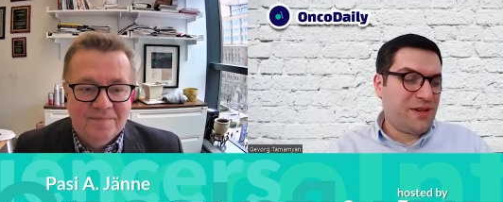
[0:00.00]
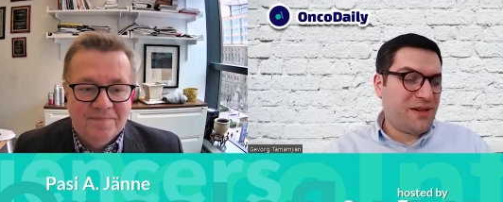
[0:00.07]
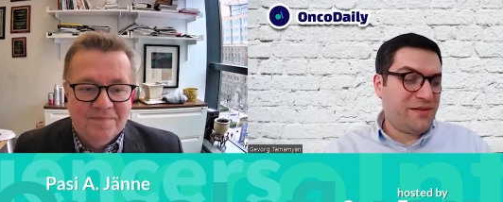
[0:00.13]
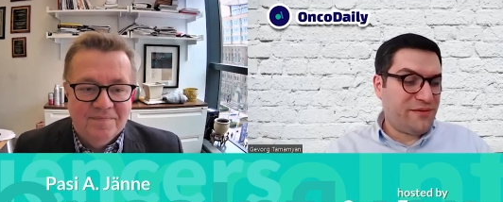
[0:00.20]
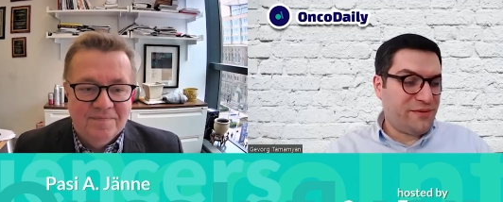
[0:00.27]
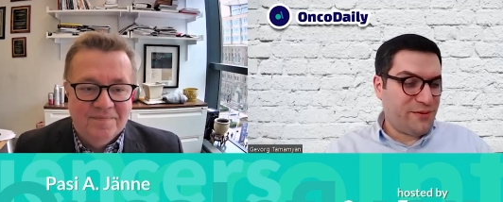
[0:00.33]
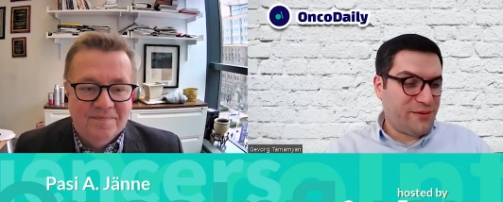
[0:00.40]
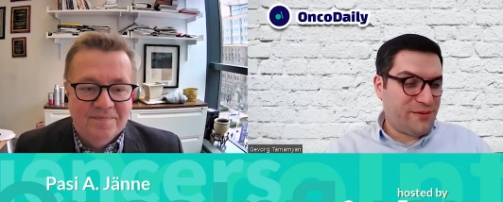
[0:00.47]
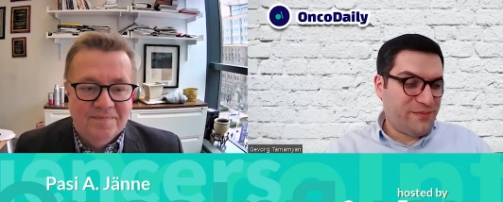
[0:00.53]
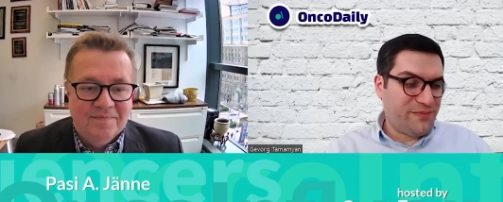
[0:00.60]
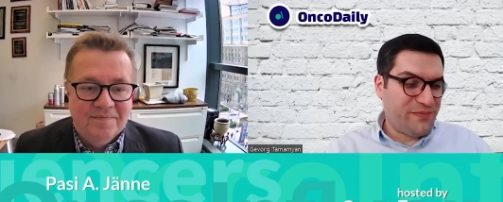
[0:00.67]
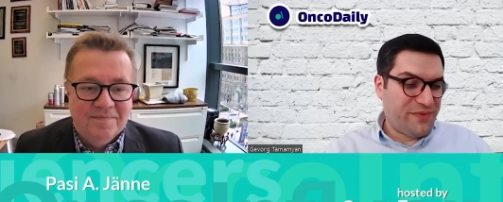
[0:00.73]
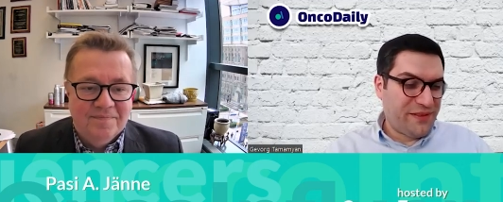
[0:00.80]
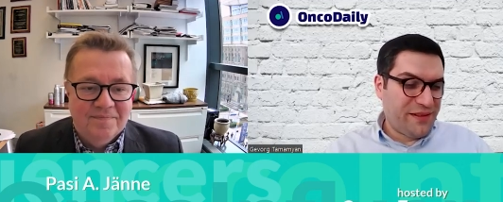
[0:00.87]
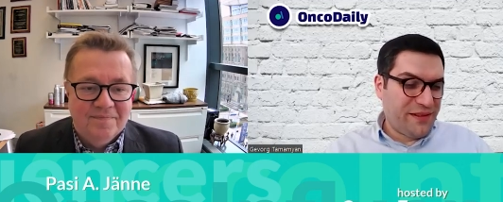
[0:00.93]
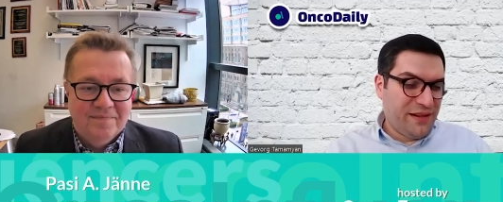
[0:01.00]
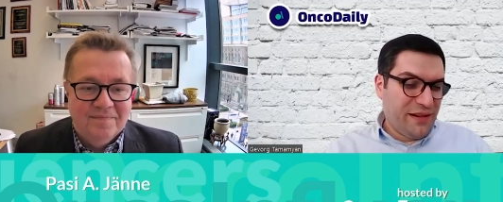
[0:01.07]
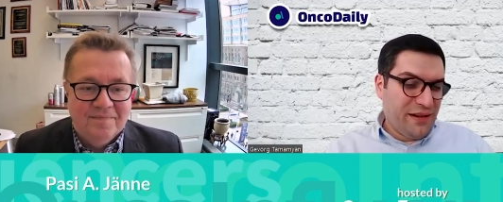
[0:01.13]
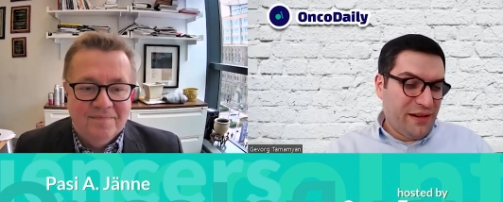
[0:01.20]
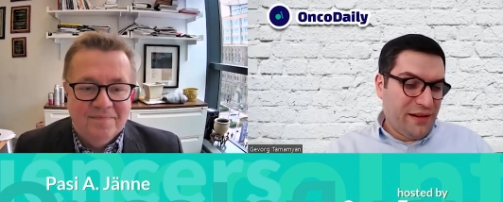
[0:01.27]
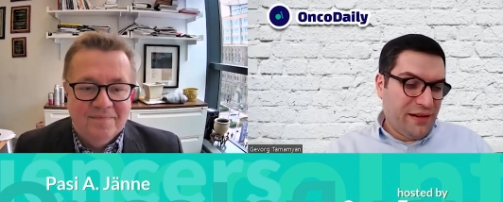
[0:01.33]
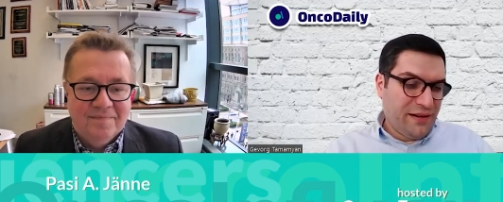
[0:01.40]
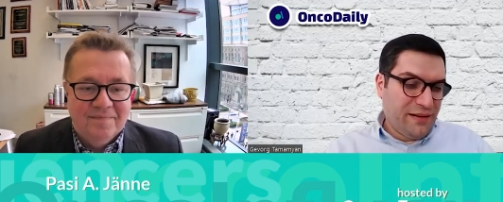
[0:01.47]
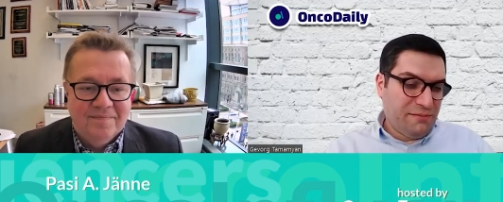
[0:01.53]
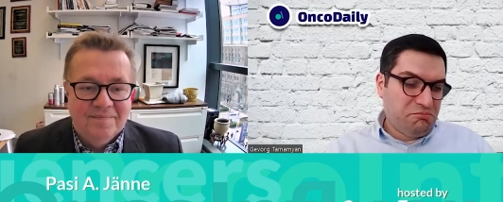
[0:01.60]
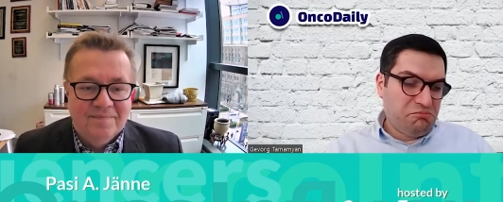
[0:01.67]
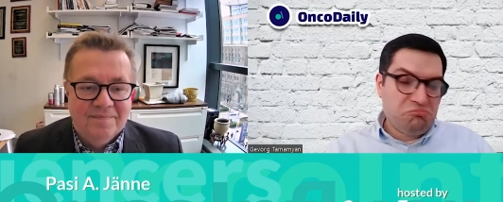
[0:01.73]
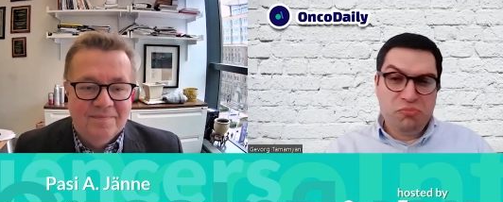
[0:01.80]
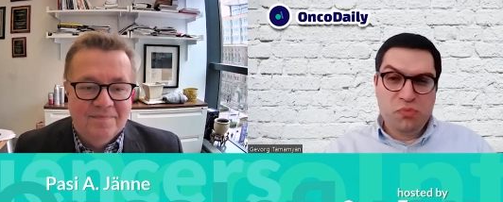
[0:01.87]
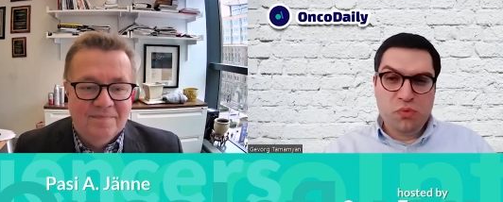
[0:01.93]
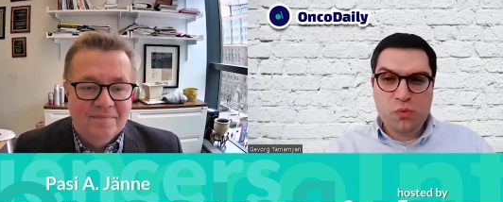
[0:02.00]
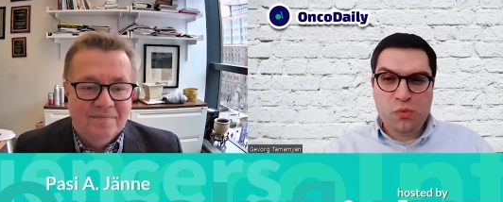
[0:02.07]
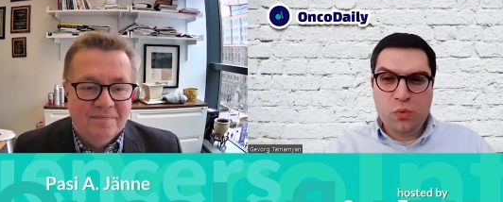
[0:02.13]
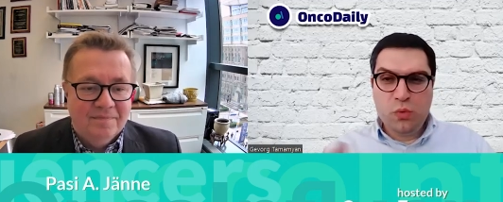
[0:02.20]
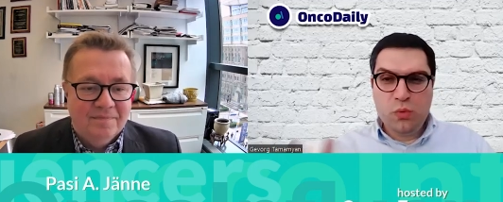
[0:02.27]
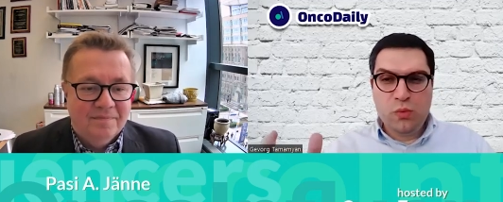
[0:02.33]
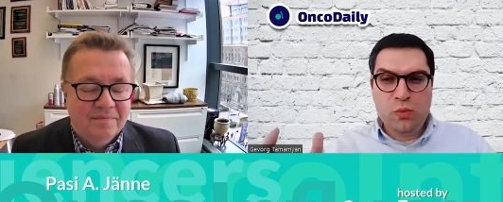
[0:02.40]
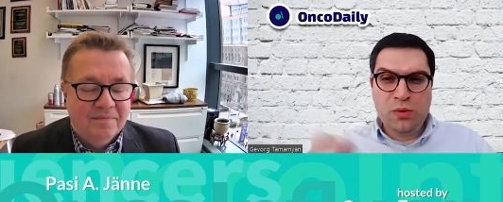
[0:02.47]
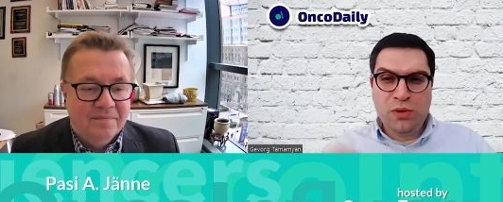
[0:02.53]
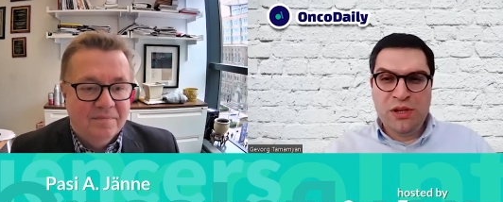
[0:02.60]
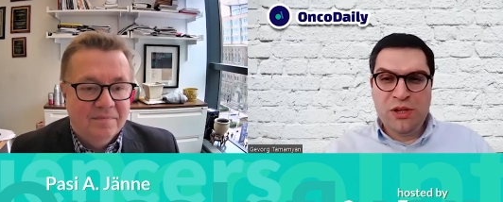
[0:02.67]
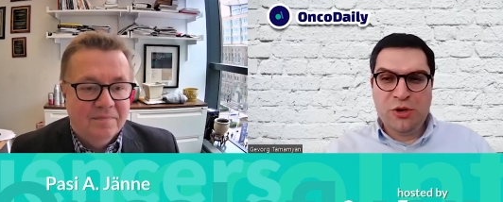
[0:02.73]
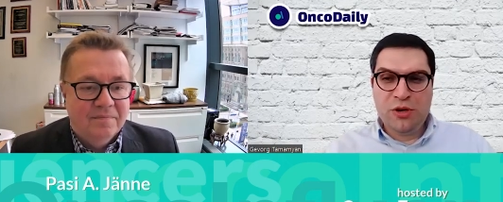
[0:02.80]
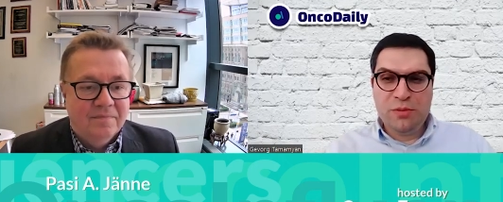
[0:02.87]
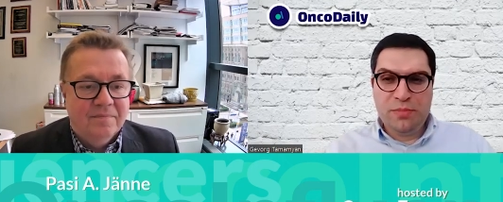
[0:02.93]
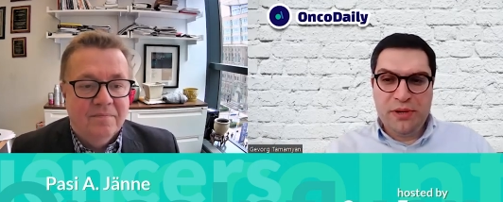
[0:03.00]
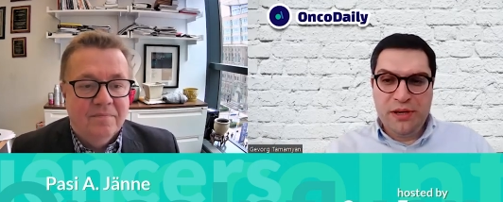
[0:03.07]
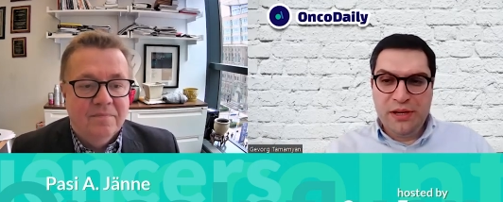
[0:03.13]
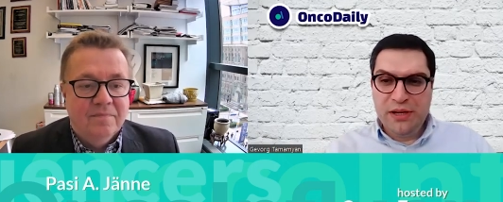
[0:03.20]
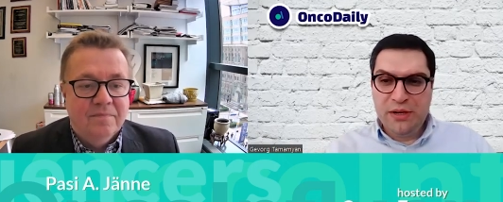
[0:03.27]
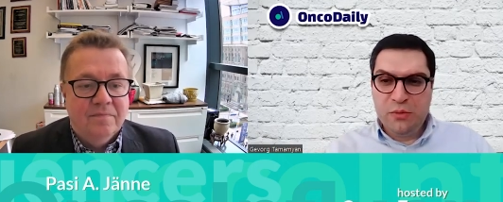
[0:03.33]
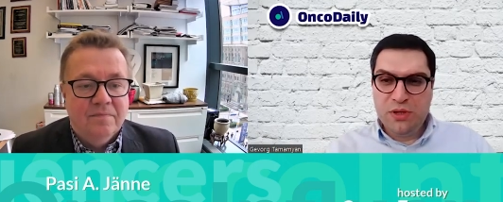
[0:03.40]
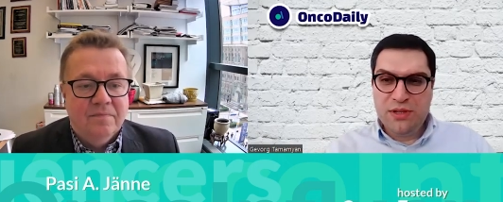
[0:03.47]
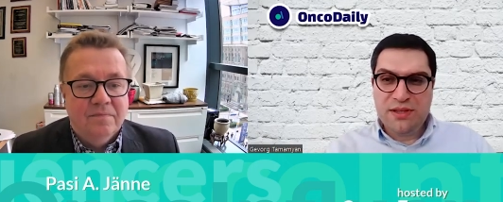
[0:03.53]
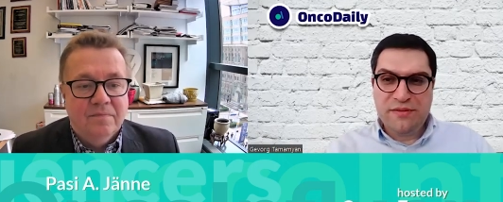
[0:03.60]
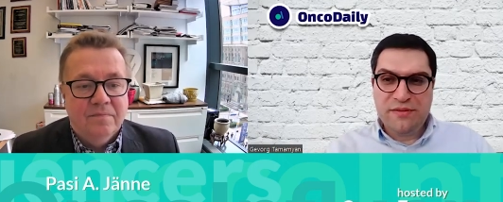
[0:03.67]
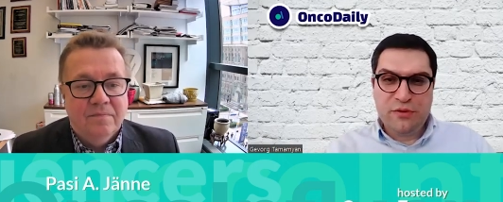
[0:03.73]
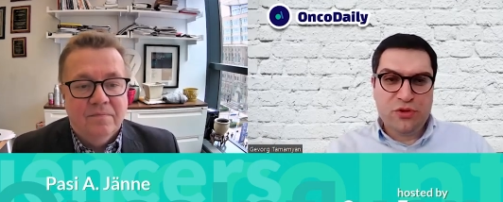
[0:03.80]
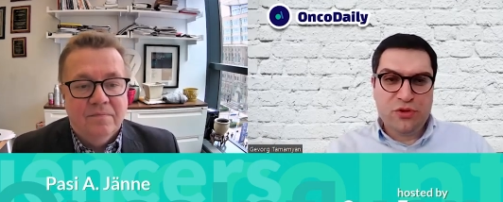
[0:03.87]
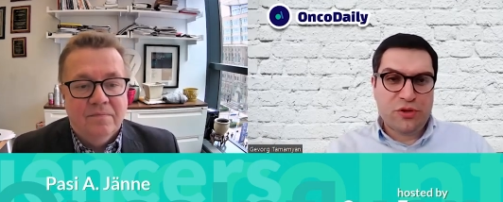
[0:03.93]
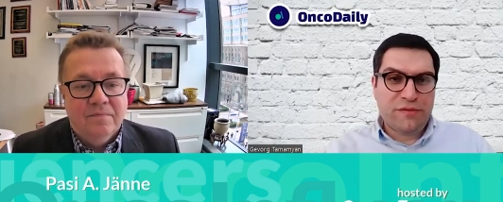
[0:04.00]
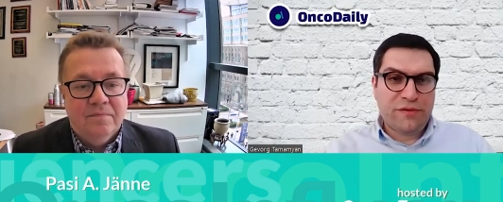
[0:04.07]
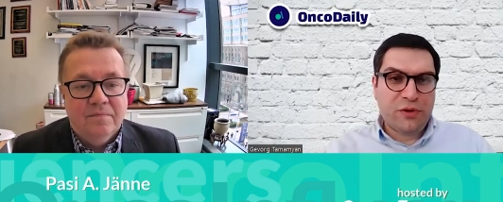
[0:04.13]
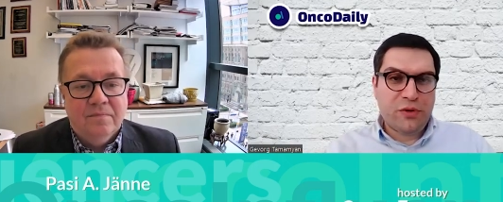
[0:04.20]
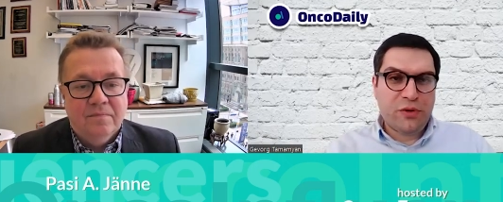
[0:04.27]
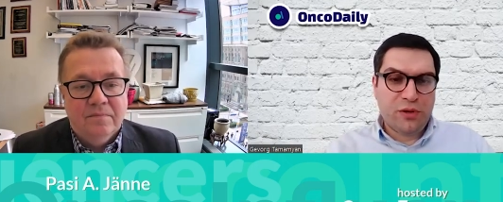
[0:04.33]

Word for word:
Speaker 1: Wonderful. Uh, in your opinion, what's the future of